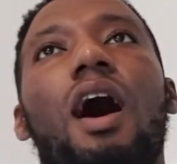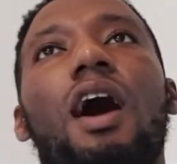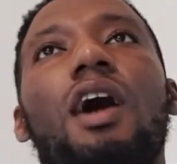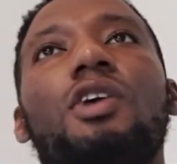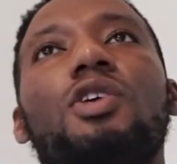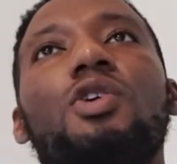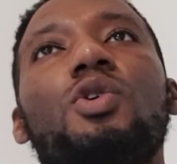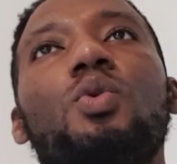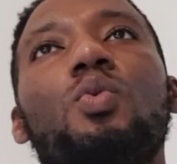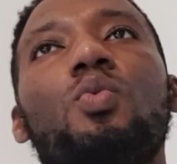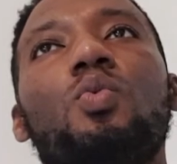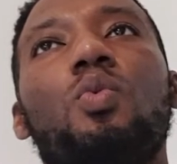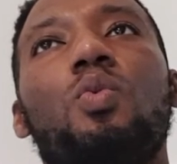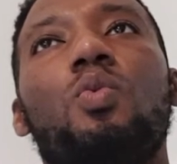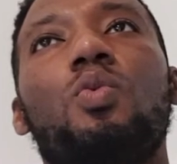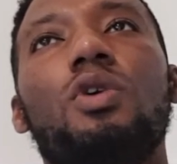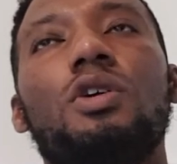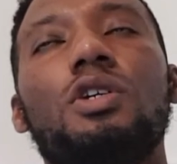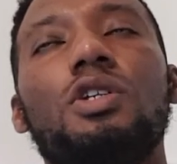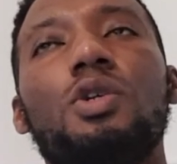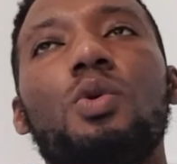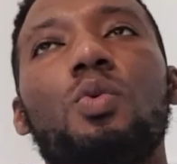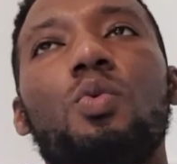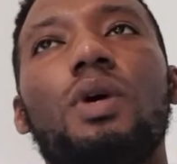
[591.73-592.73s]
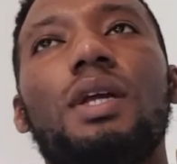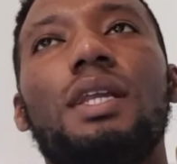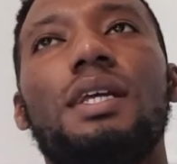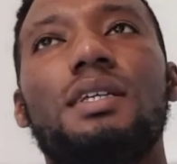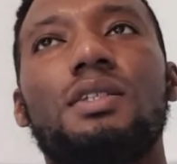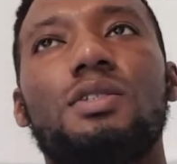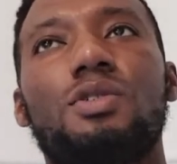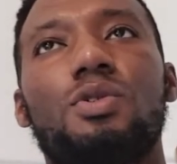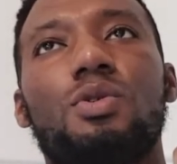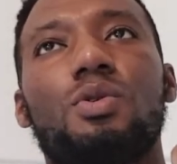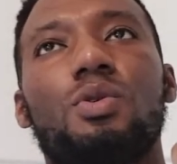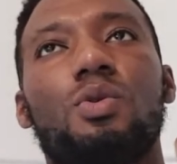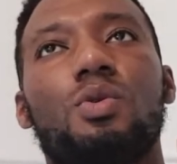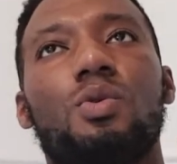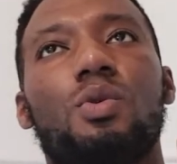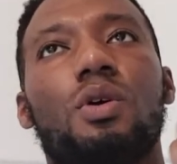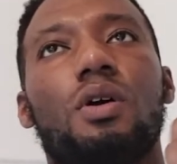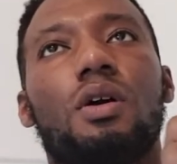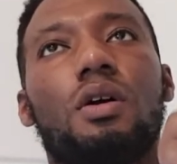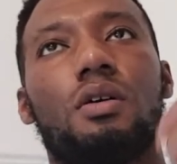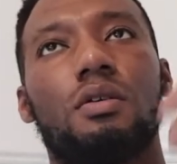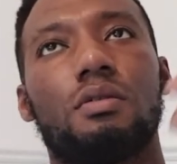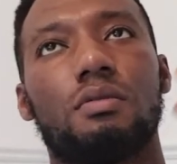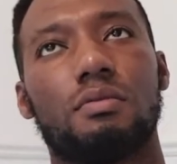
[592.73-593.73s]
are you were you willing to
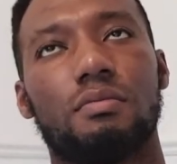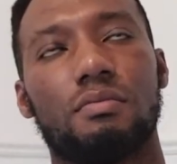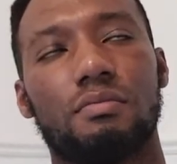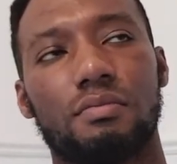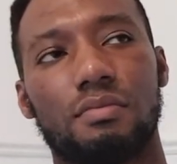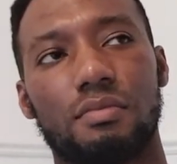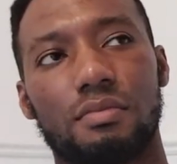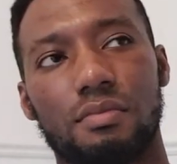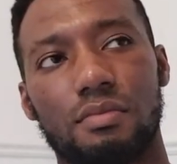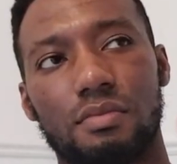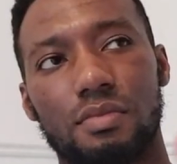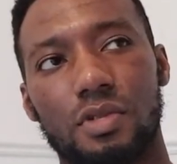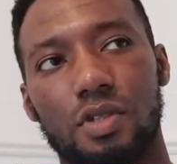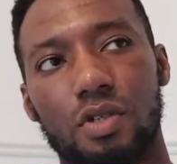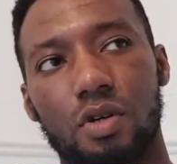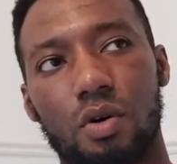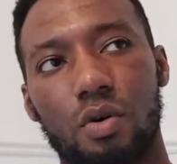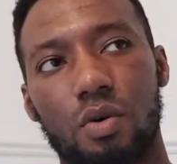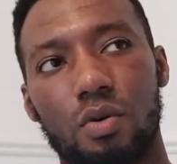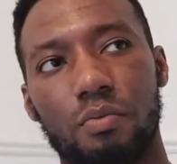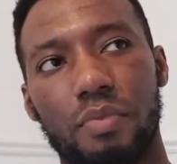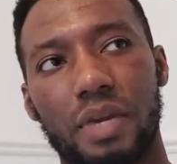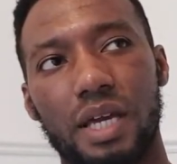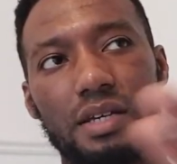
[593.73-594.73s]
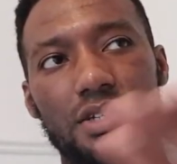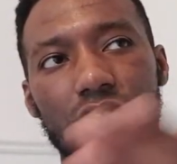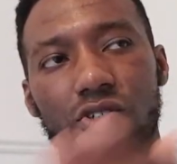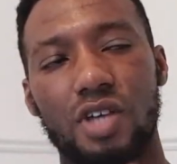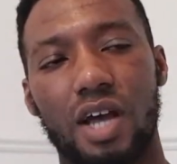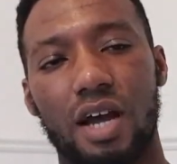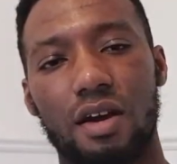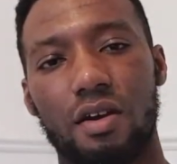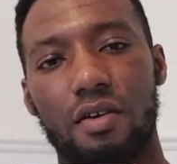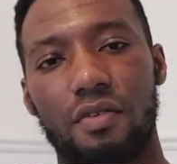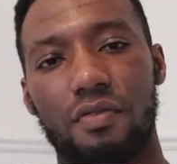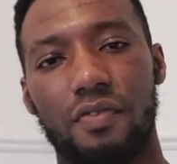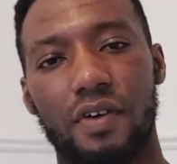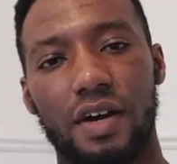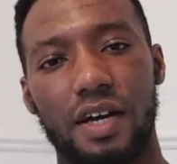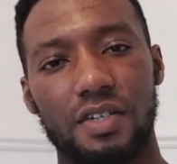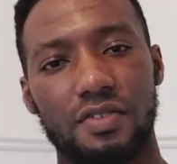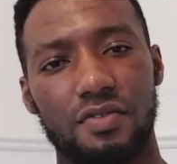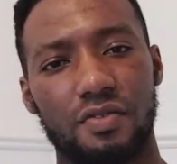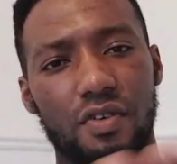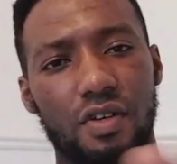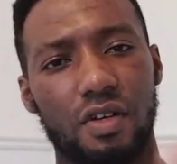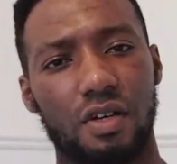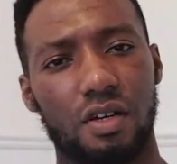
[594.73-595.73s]
you know, make sacrifice
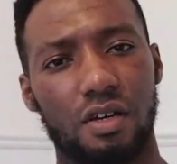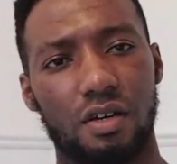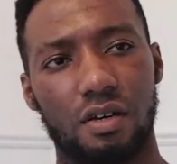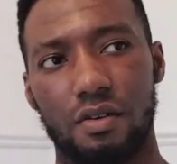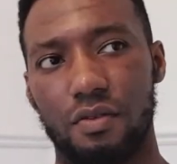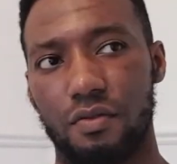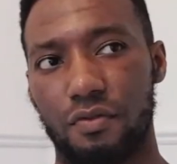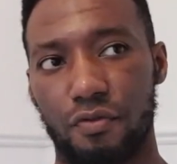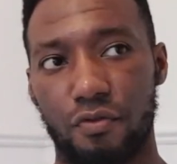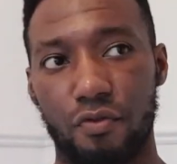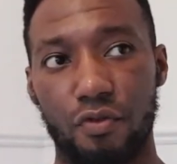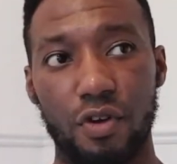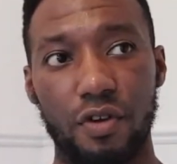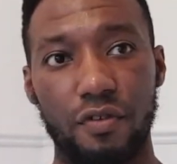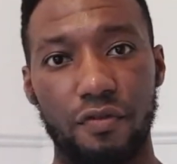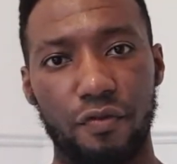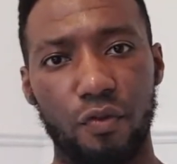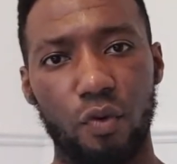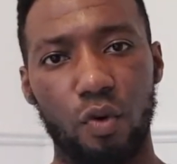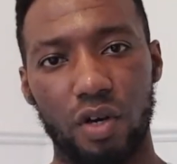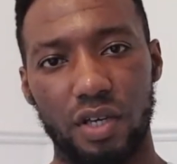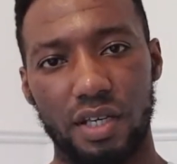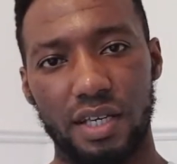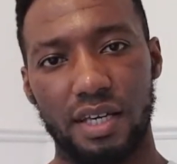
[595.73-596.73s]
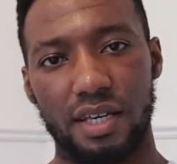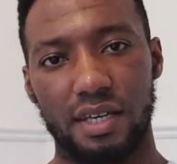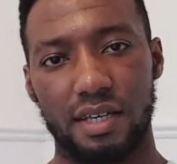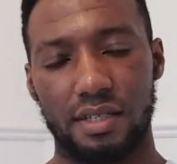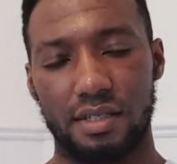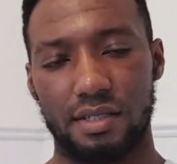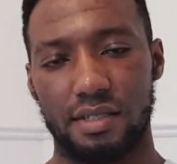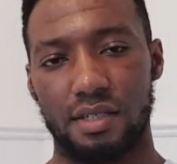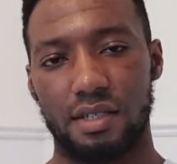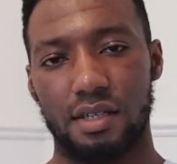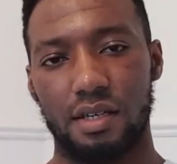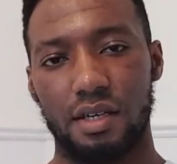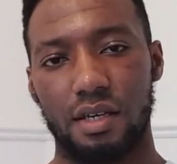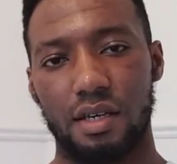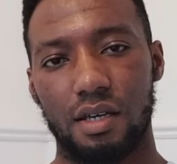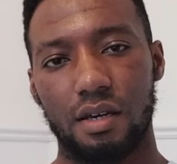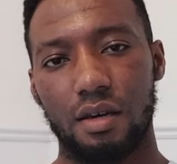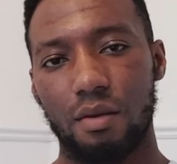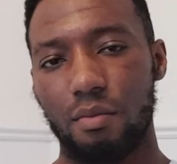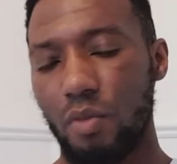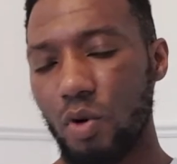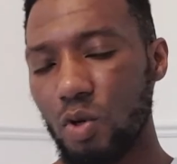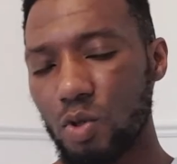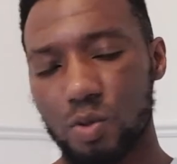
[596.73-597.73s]
for three, four years.
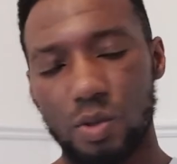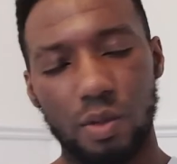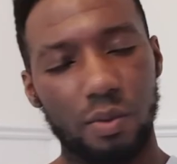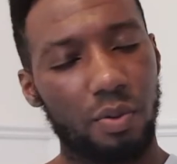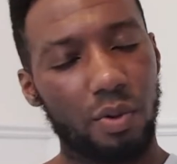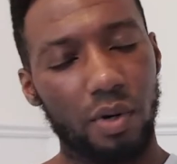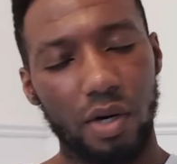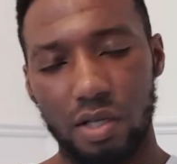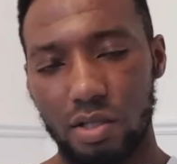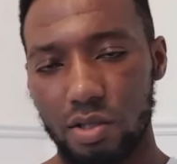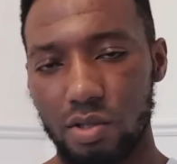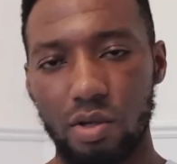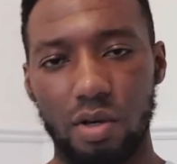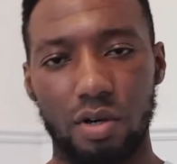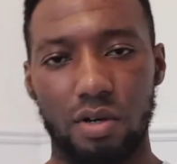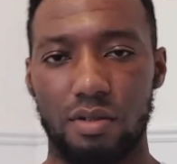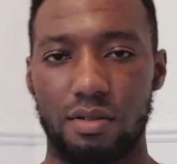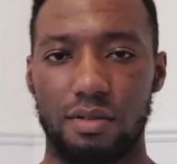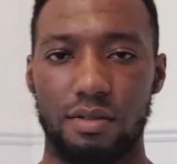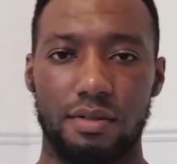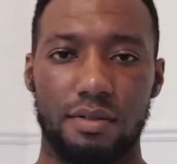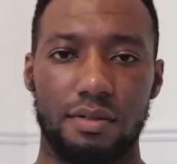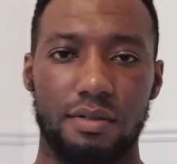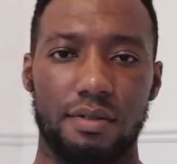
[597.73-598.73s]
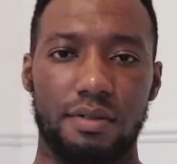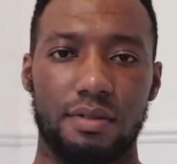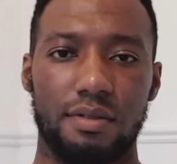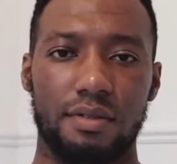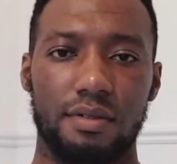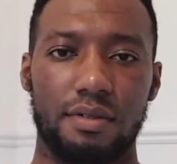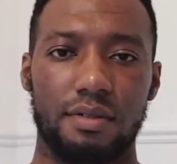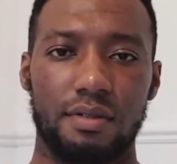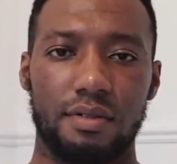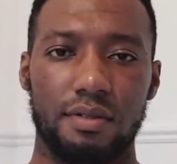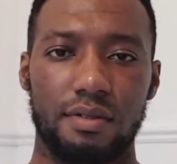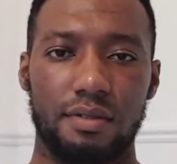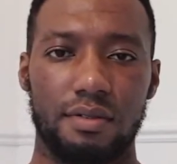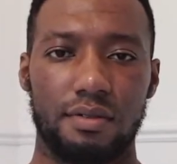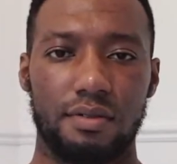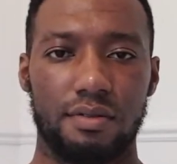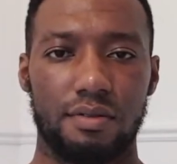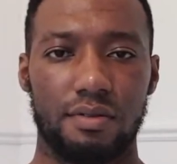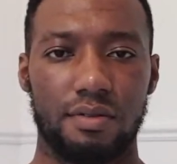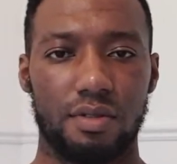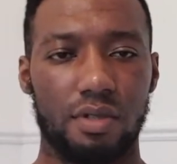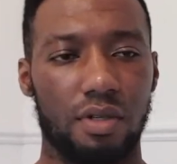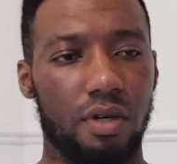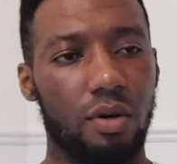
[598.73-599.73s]
Most people are not.
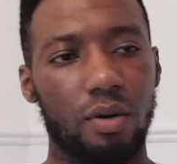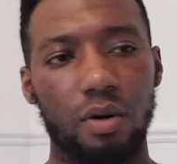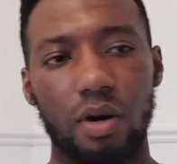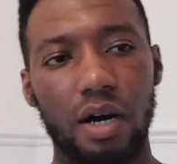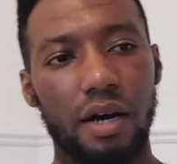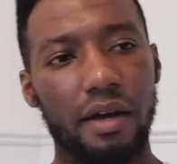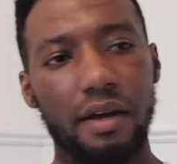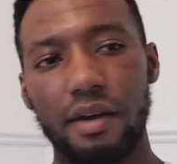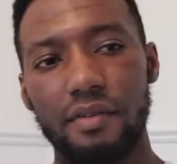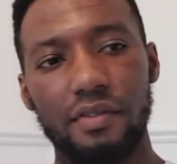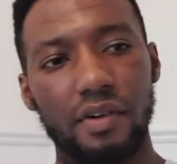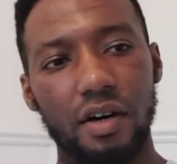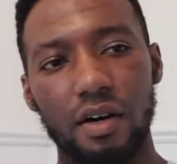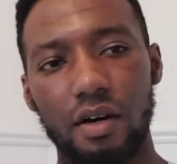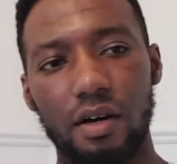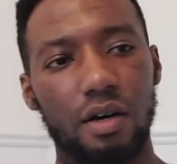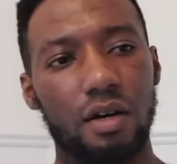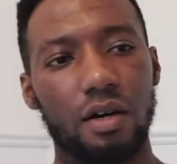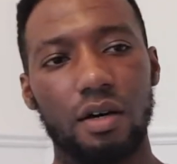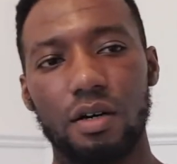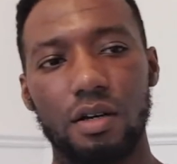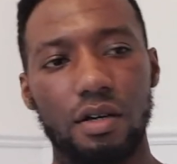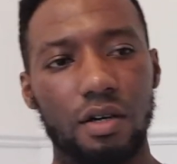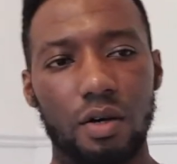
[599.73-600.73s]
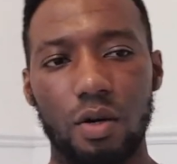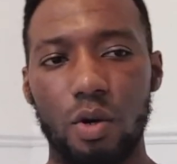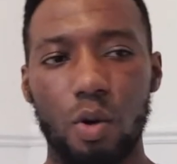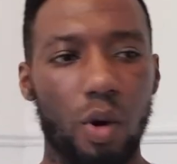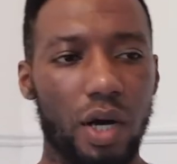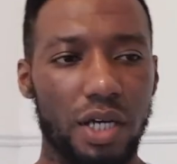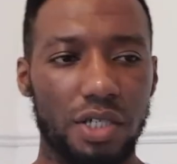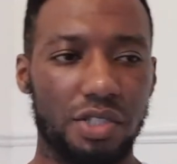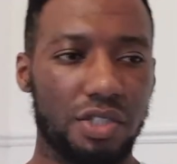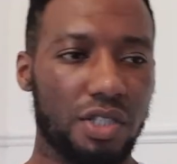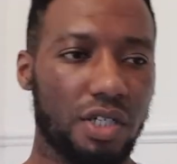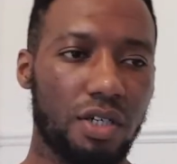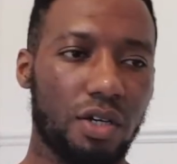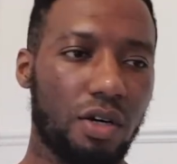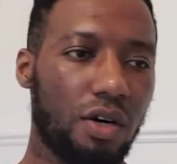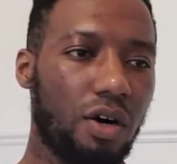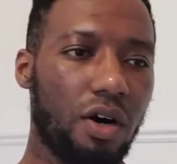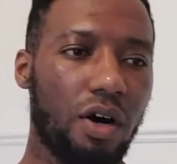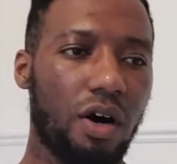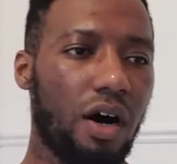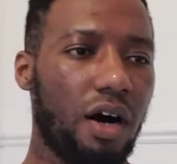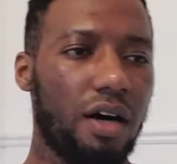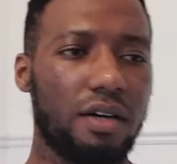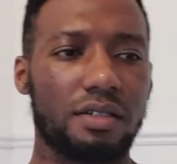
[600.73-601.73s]
So don't ever question
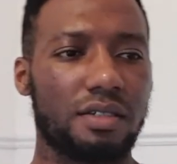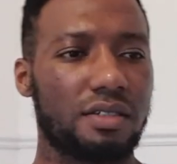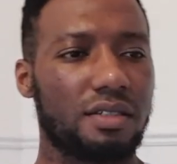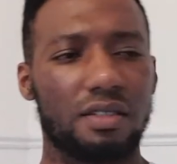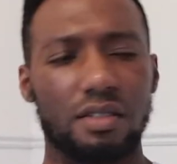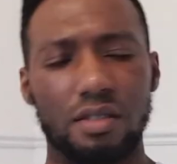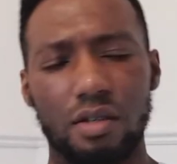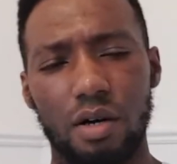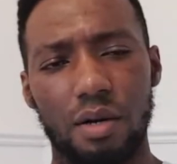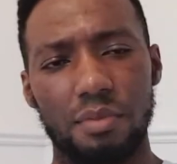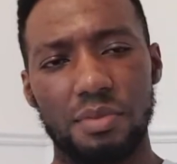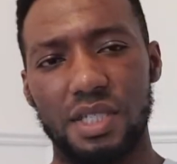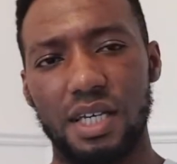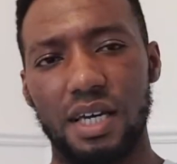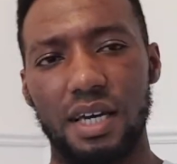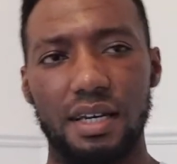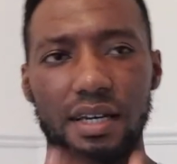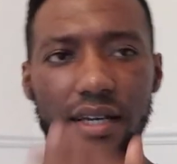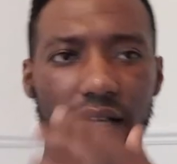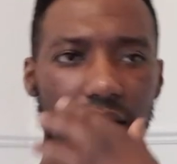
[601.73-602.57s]
or you know I'm saying